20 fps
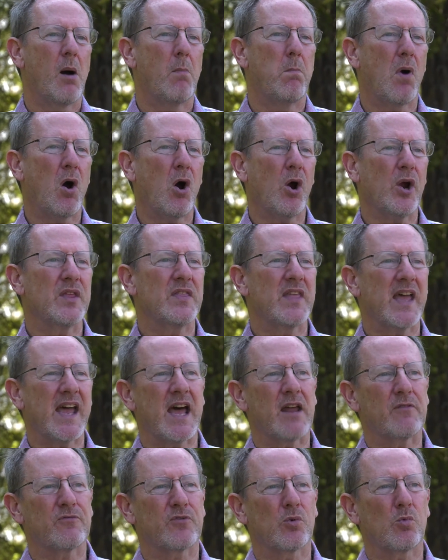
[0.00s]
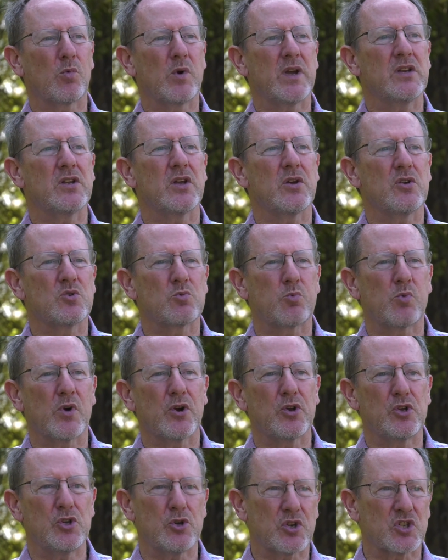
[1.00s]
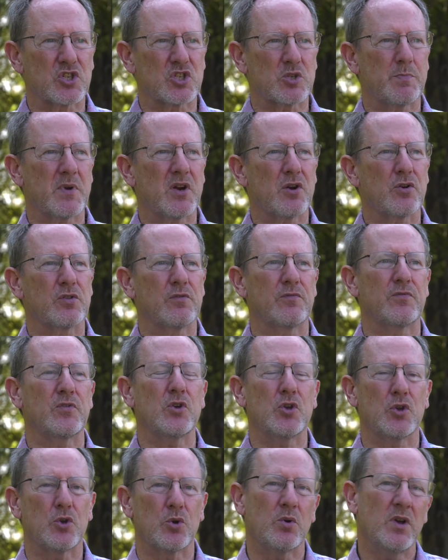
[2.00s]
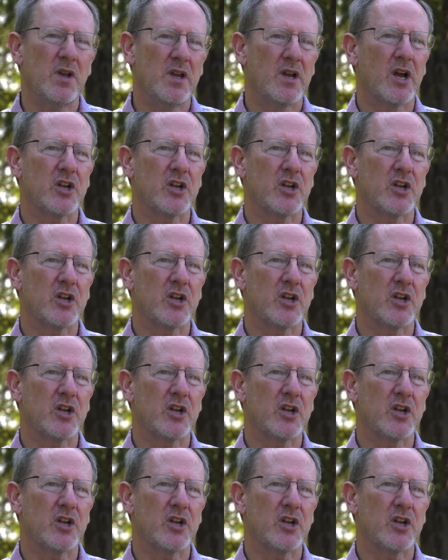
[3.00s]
Barring that, for windows where you can spare the view,